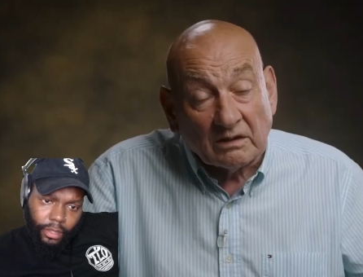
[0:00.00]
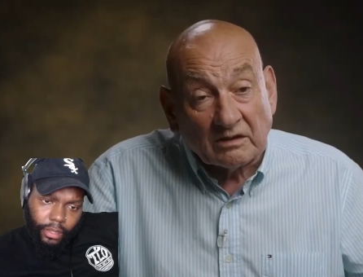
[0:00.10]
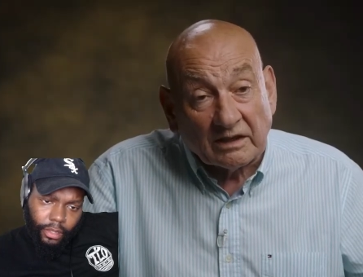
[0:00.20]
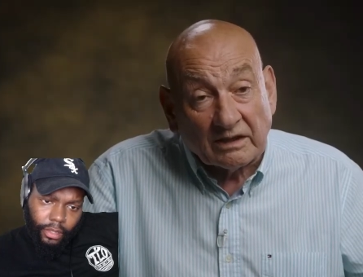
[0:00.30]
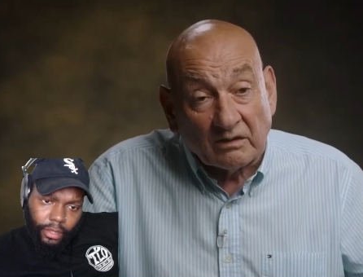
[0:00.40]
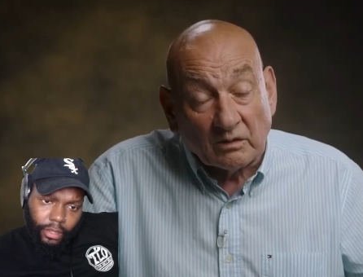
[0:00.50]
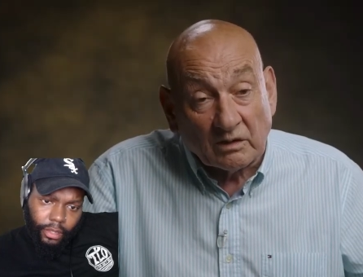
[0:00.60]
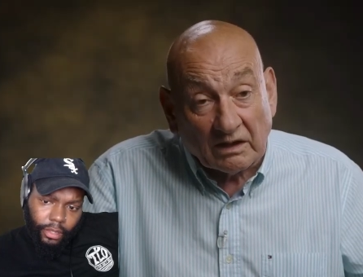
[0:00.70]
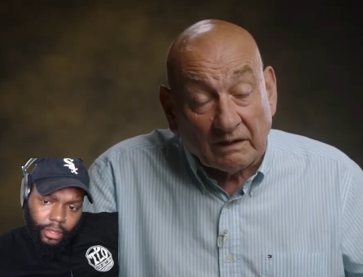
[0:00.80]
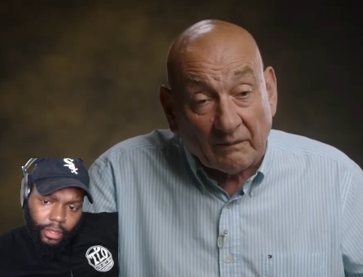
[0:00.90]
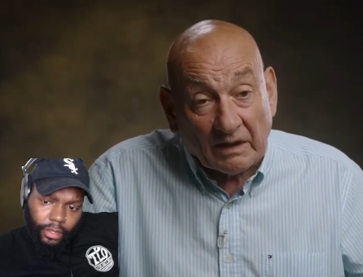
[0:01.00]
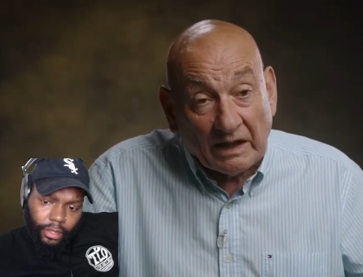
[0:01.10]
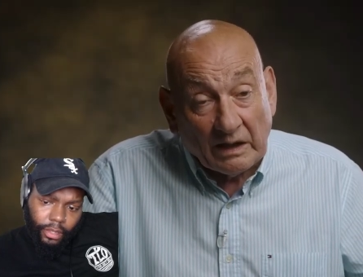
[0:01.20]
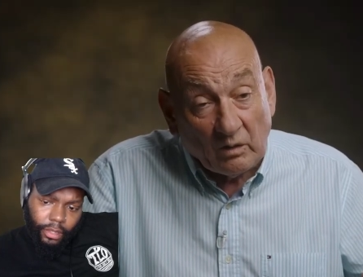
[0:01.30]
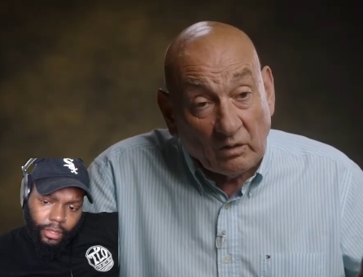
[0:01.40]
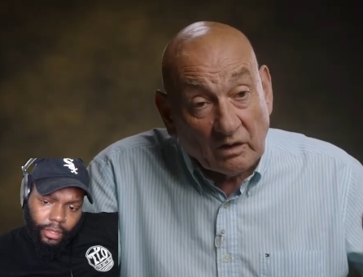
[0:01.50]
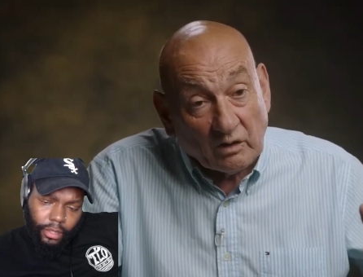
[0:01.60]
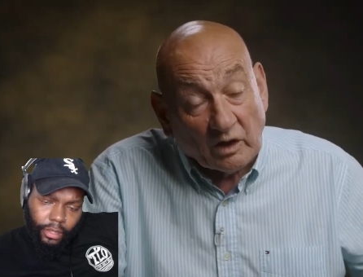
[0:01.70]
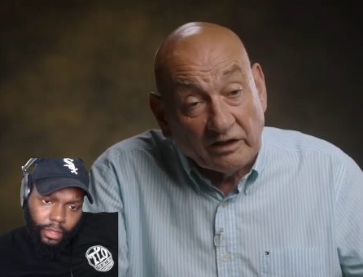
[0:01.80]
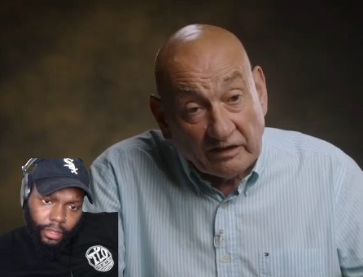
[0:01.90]
Speaker 1: said, Okay, I'll
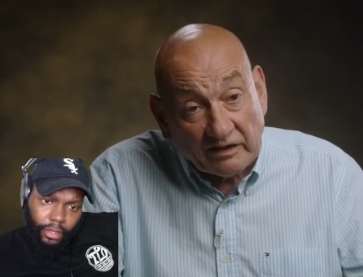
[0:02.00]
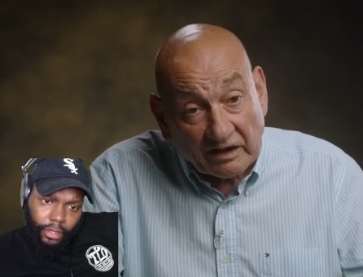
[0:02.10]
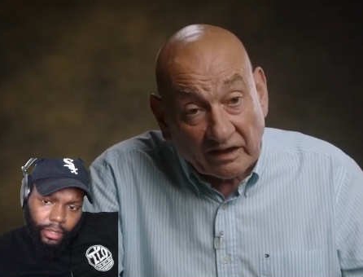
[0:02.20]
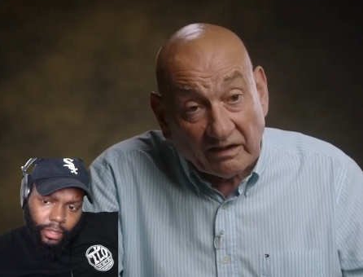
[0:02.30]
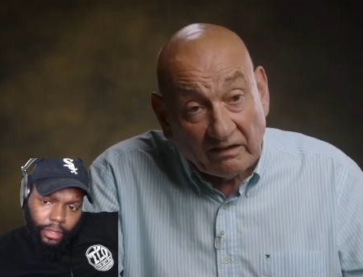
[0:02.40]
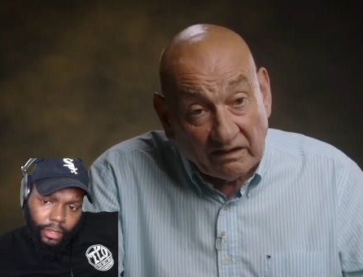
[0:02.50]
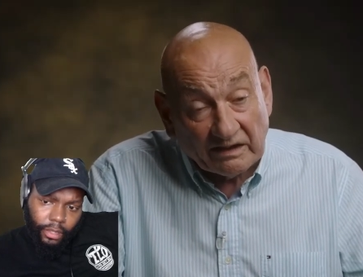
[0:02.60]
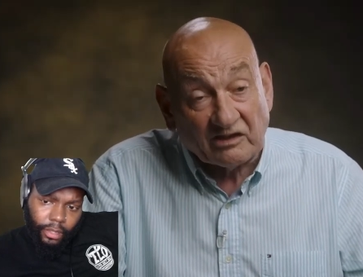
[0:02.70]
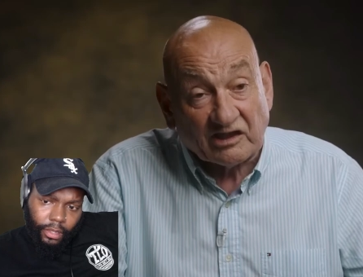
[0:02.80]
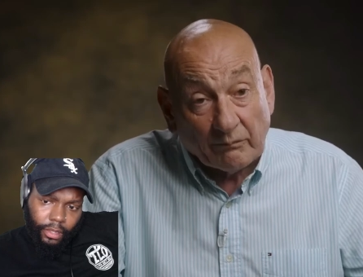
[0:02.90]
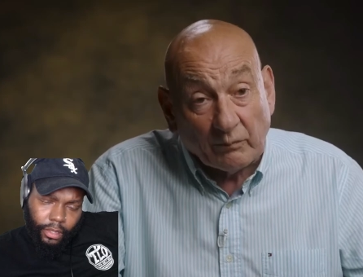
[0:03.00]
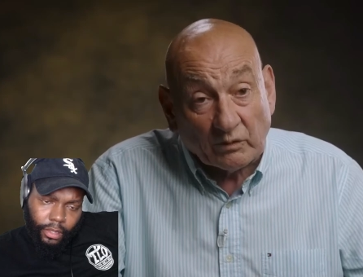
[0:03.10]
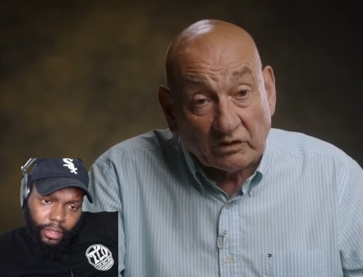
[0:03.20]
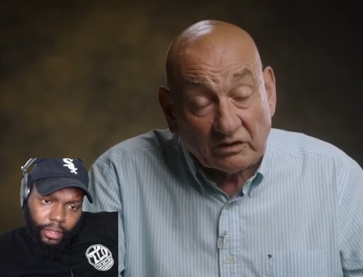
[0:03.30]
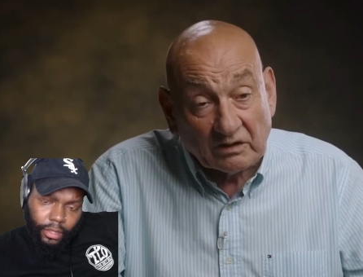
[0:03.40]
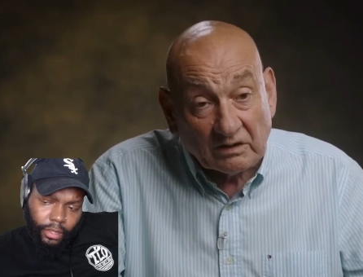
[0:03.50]
go under there and take samples.